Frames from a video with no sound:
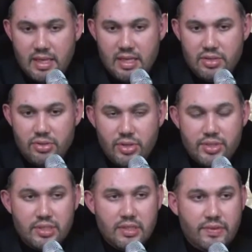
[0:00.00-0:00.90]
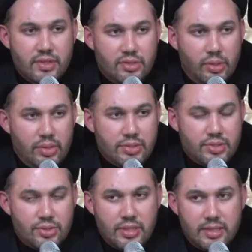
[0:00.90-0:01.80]
You're going to give condolences
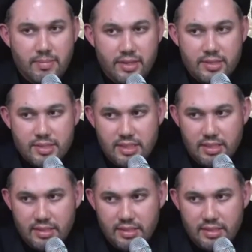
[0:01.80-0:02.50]
to that mother today.